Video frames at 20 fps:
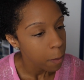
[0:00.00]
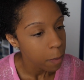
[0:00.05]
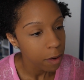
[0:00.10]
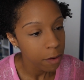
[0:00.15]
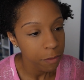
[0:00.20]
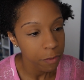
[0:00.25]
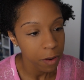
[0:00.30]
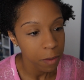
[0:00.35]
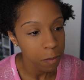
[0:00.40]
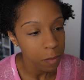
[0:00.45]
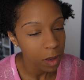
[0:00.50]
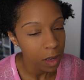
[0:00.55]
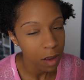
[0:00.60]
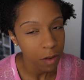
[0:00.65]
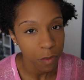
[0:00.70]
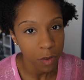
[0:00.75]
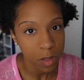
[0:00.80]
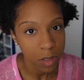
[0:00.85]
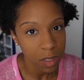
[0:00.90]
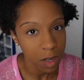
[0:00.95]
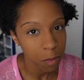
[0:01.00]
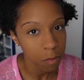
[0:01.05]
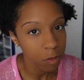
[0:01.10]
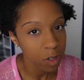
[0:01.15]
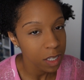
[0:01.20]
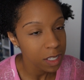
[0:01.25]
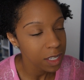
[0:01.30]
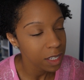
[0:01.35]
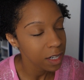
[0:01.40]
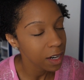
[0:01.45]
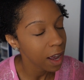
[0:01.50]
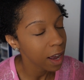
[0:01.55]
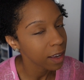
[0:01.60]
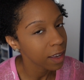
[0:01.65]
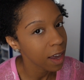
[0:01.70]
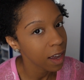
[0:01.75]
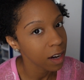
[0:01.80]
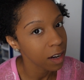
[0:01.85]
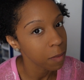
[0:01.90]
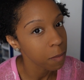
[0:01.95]
but for me, for some reason, I
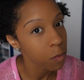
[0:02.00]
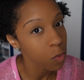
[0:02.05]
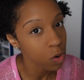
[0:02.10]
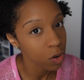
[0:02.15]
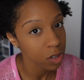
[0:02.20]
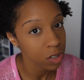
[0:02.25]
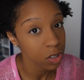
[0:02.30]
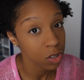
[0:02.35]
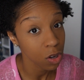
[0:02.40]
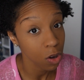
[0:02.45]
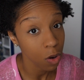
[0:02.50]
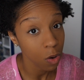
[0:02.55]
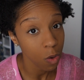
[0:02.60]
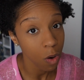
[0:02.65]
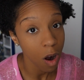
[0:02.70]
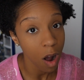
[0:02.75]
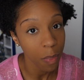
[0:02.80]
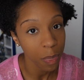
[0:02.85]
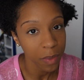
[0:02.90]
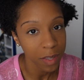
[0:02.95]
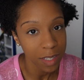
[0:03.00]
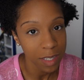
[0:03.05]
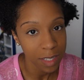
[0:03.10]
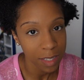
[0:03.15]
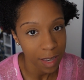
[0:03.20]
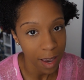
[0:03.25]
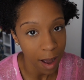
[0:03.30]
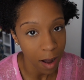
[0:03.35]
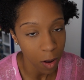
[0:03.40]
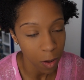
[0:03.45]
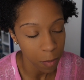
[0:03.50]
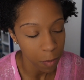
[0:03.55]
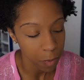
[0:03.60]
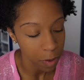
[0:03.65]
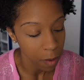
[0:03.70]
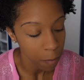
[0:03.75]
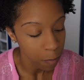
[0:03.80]
get it more so on the scalp.